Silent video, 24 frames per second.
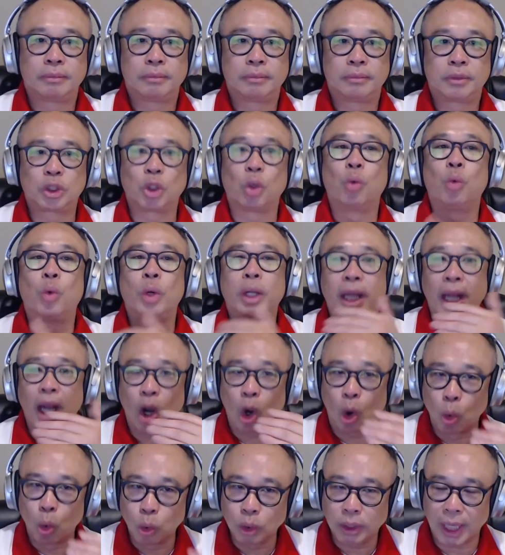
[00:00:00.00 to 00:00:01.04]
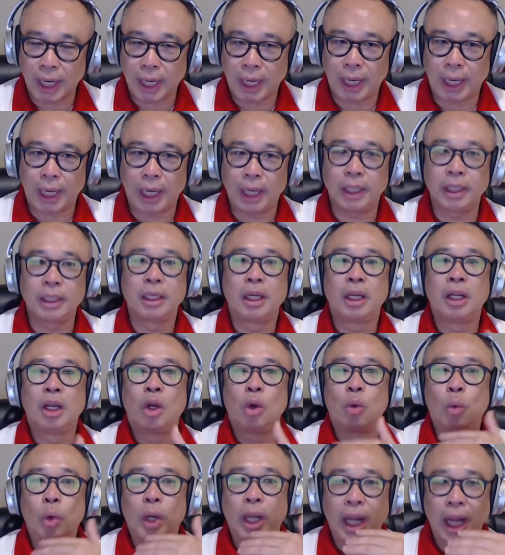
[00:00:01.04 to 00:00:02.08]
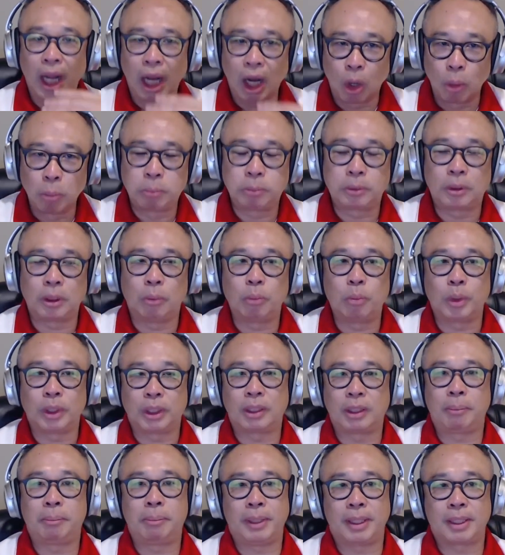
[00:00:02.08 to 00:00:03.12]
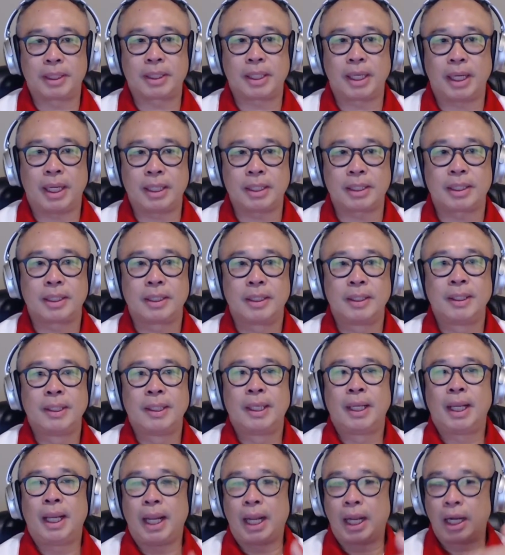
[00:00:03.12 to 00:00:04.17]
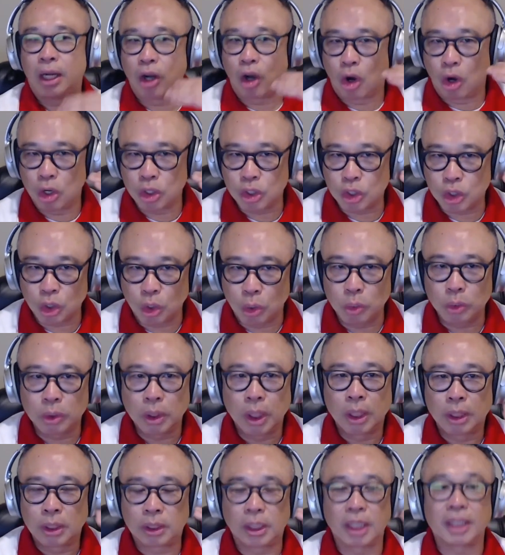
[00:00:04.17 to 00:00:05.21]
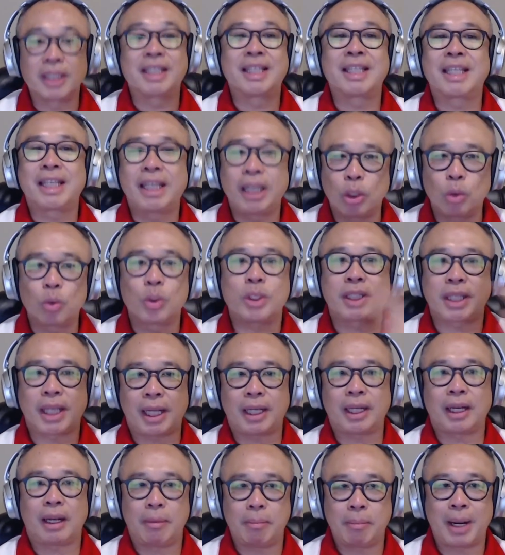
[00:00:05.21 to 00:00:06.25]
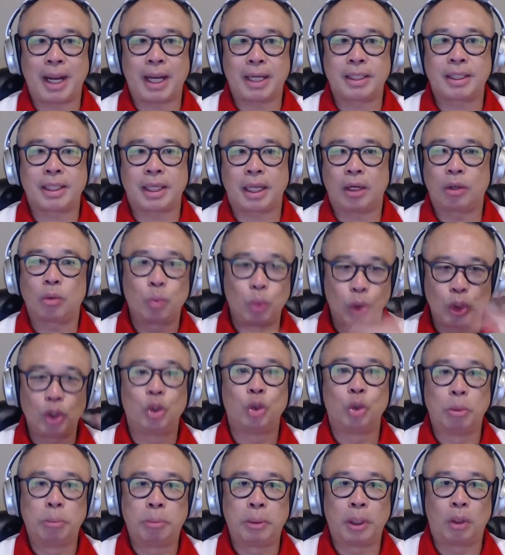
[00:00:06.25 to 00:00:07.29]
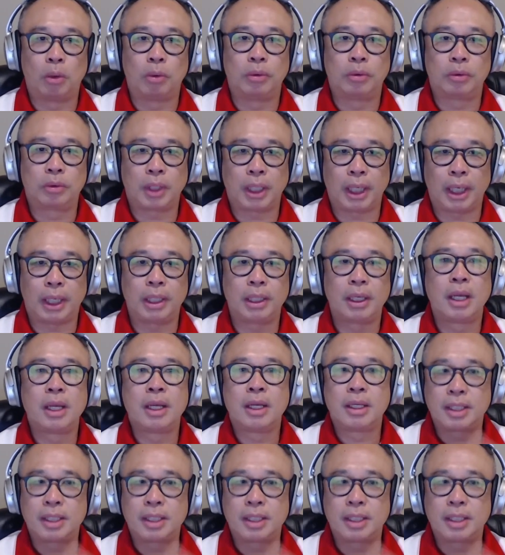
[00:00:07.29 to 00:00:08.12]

So we hold their hand, we help them with the business, and also the skill set and mindset. We do both, right?